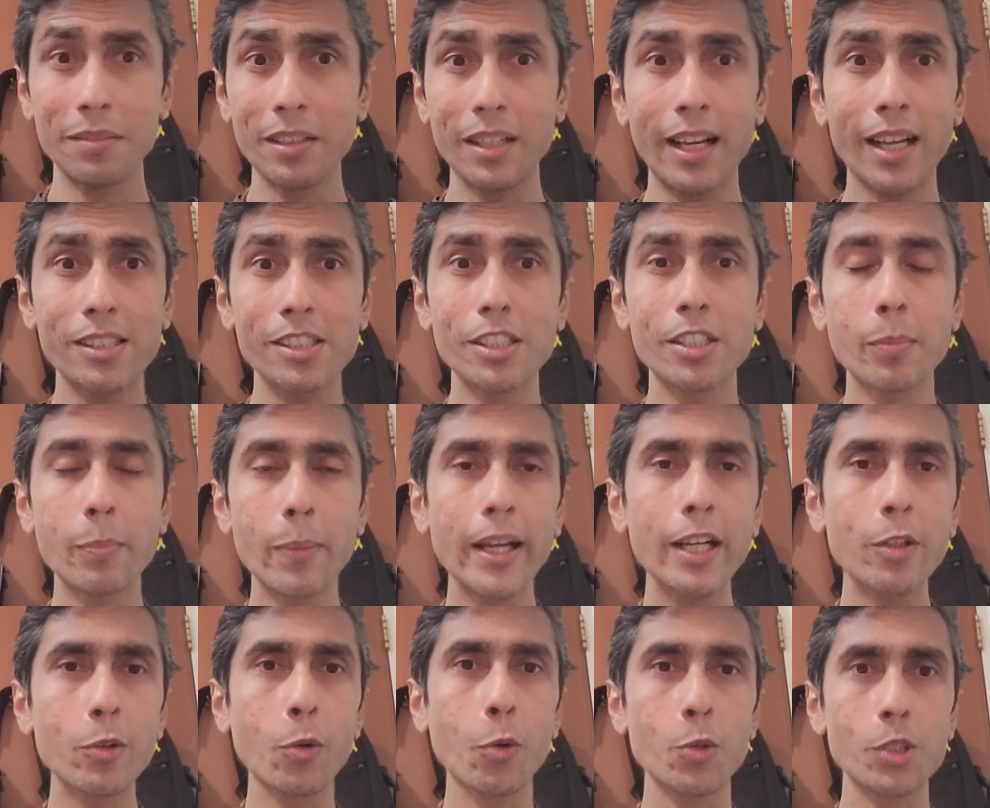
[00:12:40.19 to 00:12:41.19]
as a
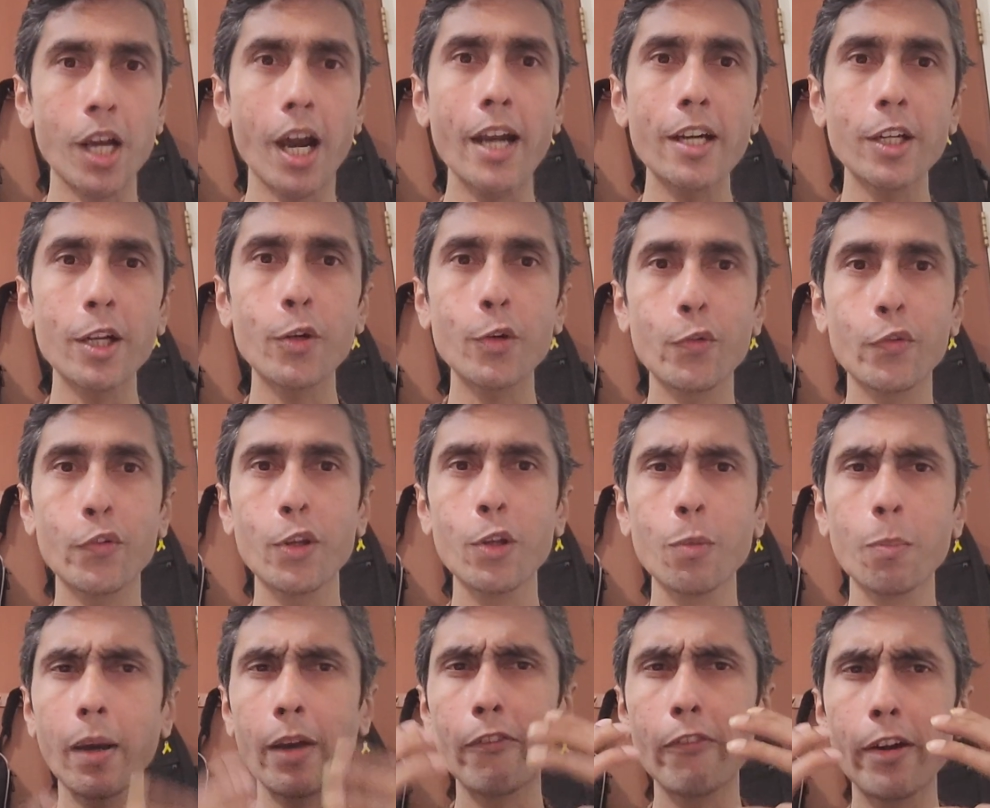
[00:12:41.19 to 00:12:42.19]
debate coach, I tend to
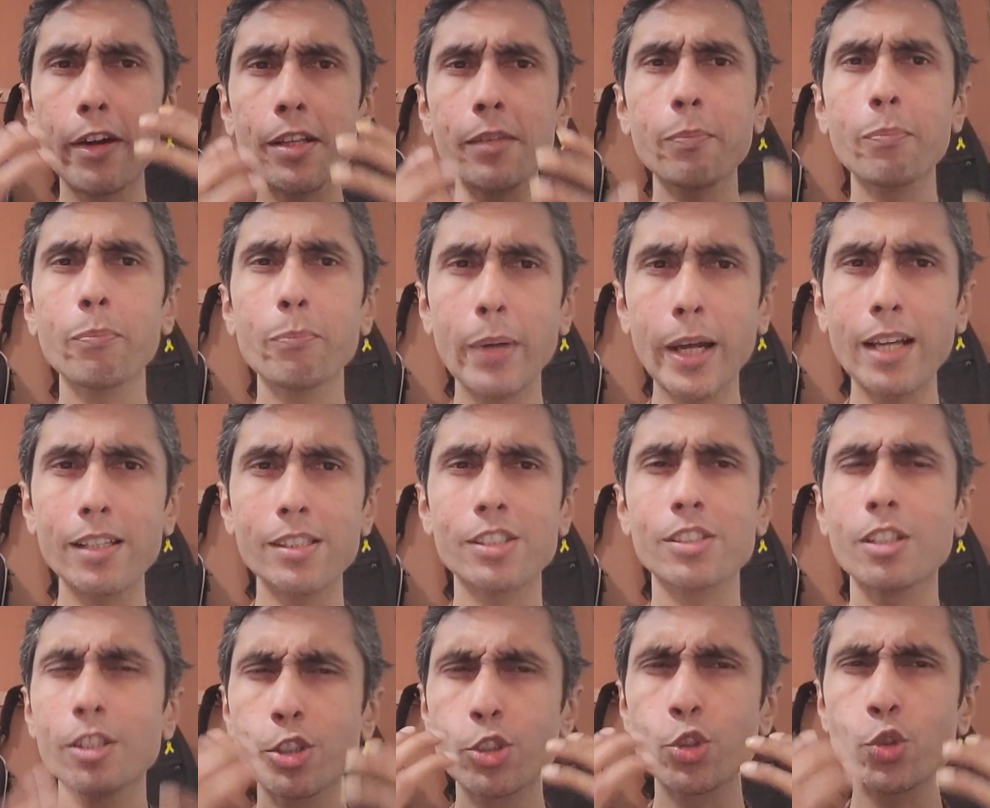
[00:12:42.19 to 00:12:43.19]
field my very
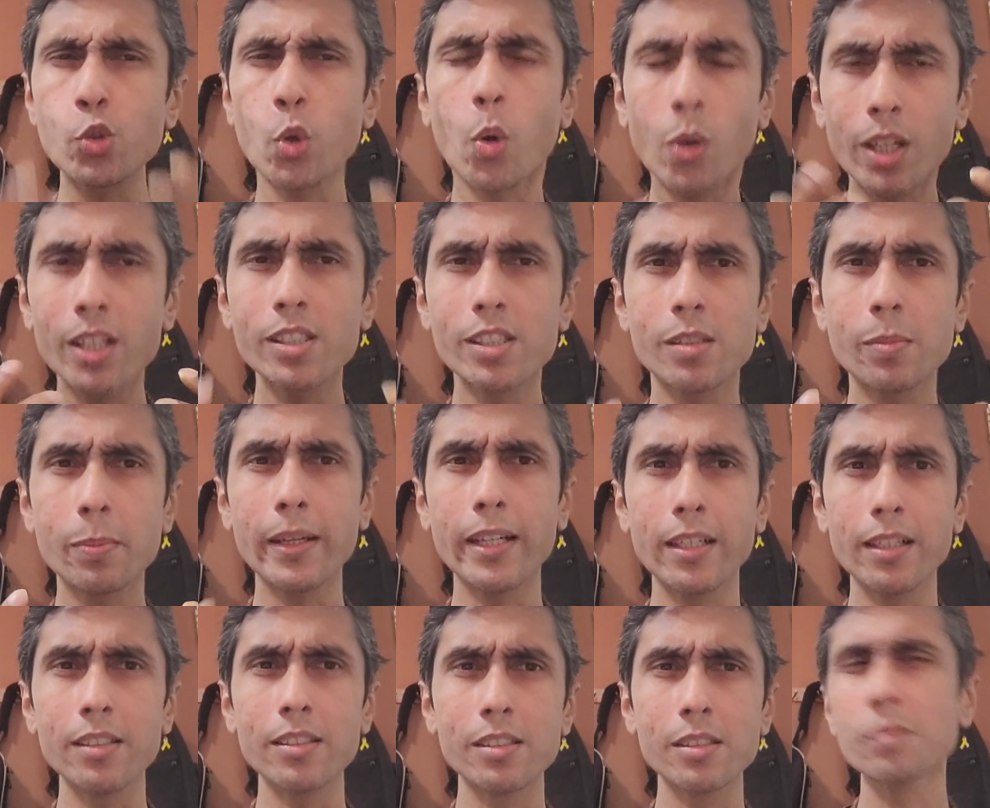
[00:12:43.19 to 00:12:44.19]
best, strongest
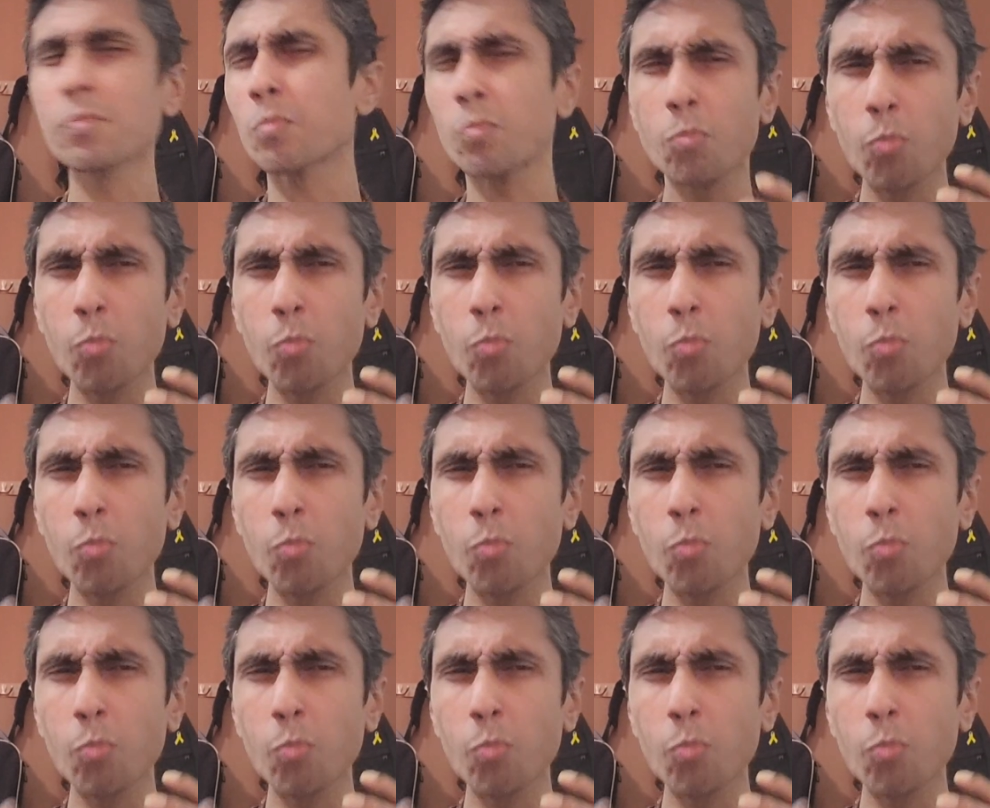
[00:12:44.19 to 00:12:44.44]
debaters